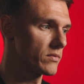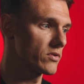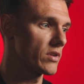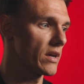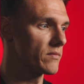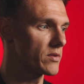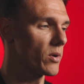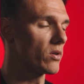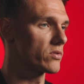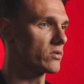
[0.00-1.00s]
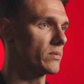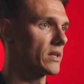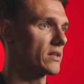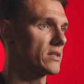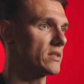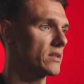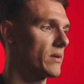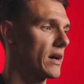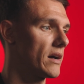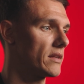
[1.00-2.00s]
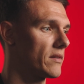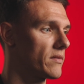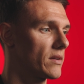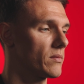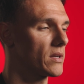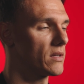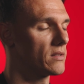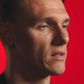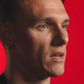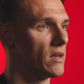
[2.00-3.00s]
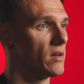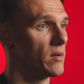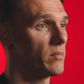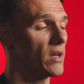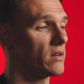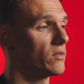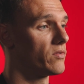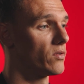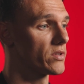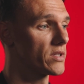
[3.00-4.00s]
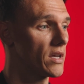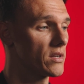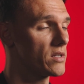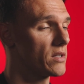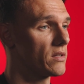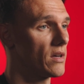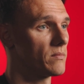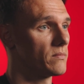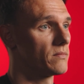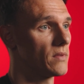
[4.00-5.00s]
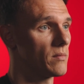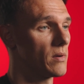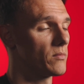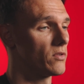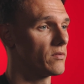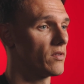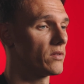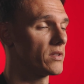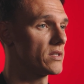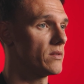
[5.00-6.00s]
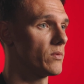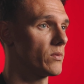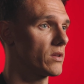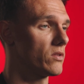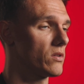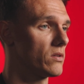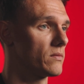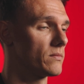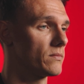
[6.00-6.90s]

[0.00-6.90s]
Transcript: strengths but also weaknesses that we had. I think we can be a real force next year. I'm looking forward to seeing what we can do.